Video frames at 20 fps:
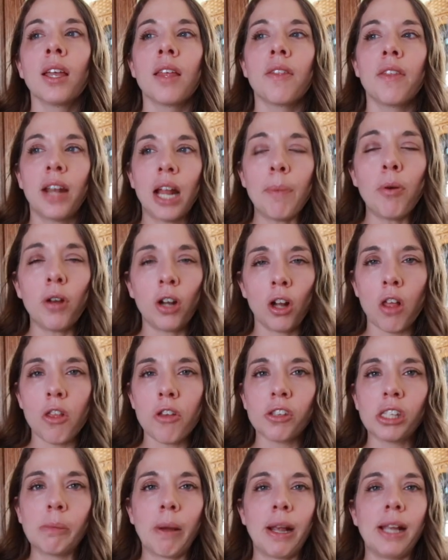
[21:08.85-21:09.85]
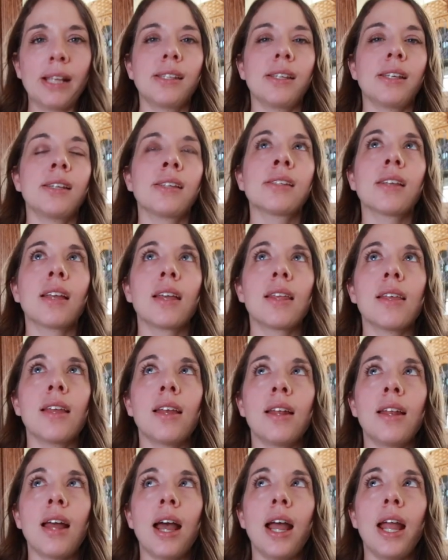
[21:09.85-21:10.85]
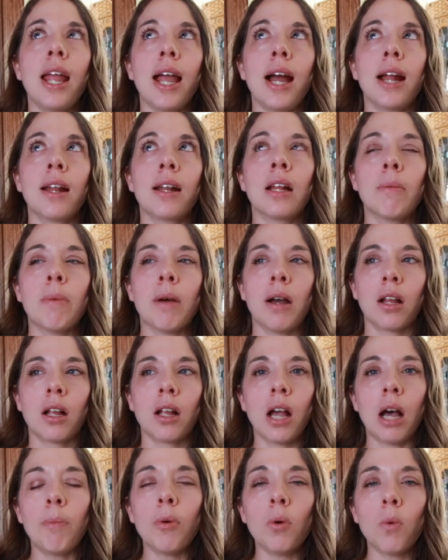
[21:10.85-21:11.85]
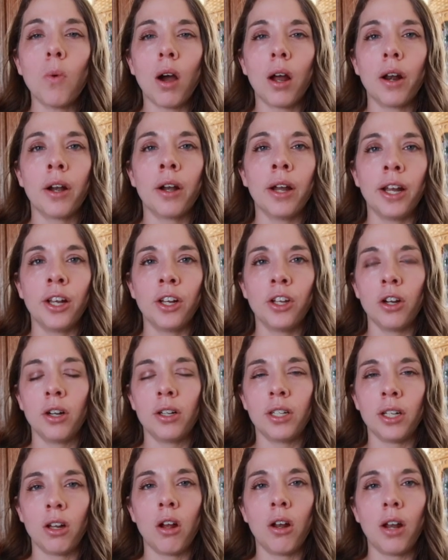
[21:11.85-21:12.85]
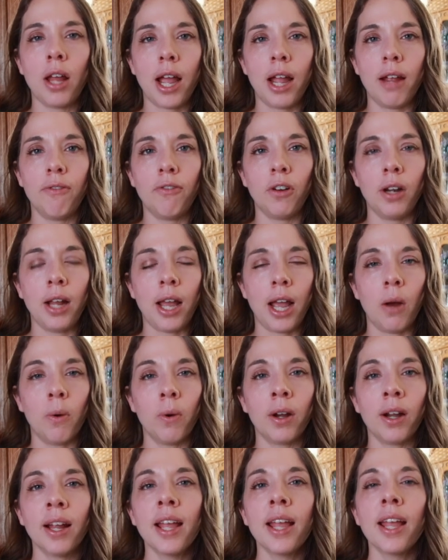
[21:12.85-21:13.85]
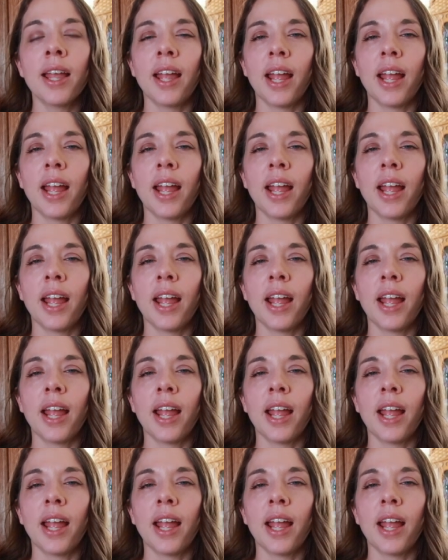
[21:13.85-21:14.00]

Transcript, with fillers: Then I put all those spices and then I added about a cup of water and cooked it on high for an hour